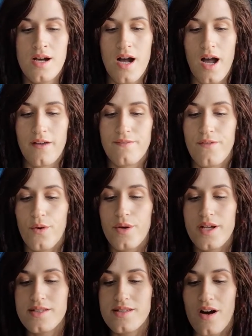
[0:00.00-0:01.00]
I
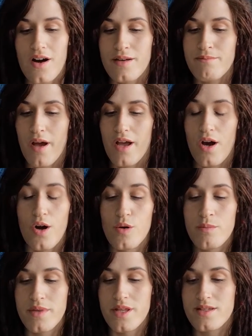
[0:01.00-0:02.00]
focus on my
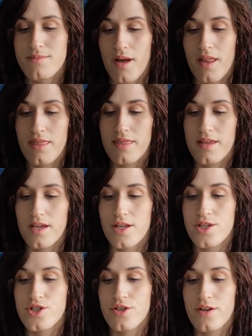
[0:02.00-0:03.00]
home this month,
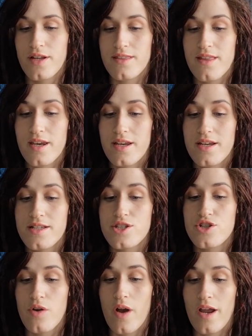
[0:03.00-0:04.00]
ensuring that it is
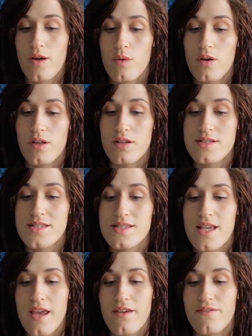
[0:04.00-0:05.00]
tranquil,
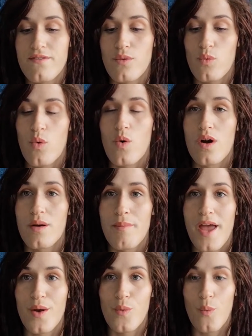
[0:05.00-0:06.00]
safe, warm,
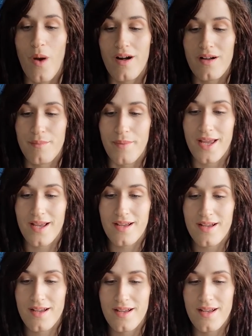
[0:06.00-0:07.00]
and
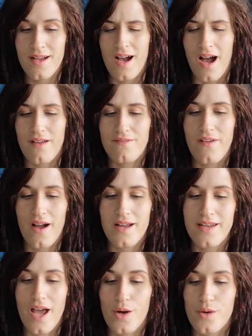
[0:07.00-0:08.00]
welcoming. I
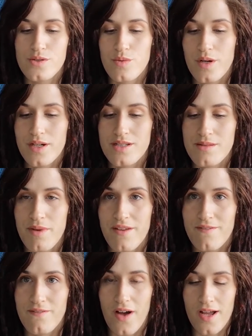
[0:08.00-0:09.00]
find housework to be
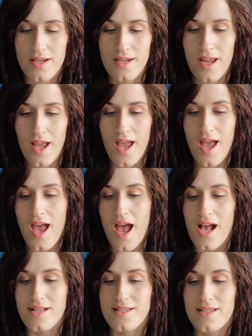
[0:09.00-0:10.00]
fun,
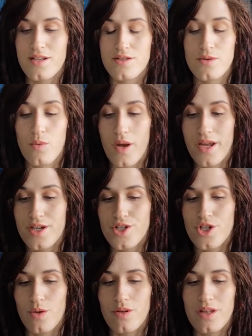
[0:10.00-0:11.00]
as it is a way to
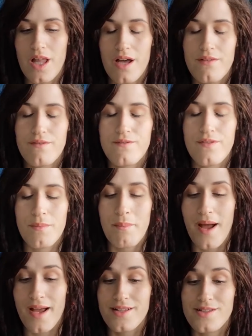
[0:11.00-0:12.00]
show love for
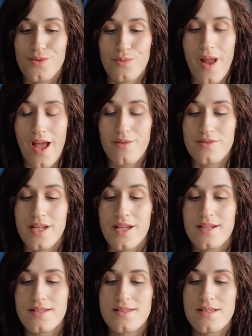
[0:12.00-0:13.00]
my
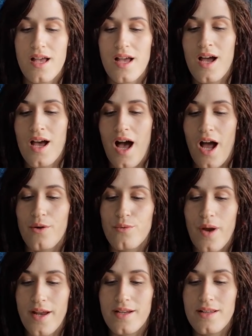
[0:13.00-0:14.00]
surroundings. I
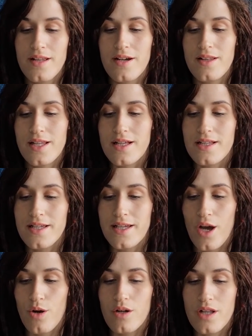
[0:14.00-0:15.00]
regularly clean
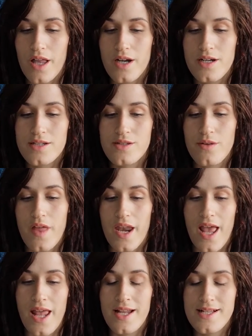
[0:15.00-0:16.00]
out clutter so that
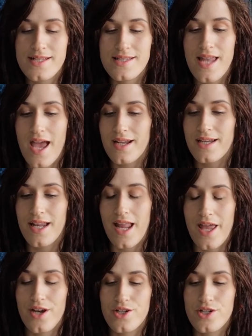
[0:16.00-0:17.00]
any stagnant
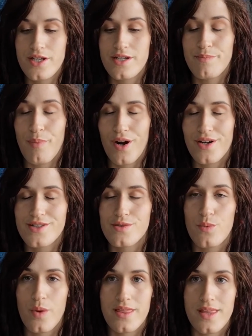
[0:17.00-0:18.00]
energy departs
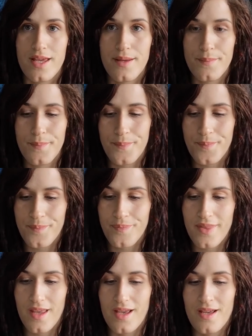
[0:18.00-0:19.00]
with it.
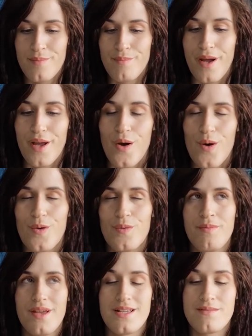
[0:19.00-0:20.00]
My
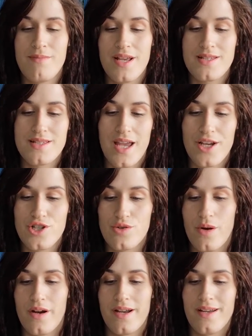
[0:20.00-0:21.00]
home is my
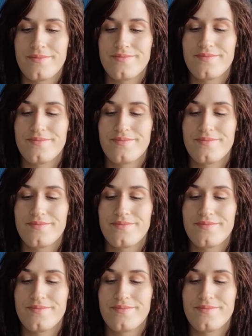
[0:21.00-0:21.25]
sanctuary,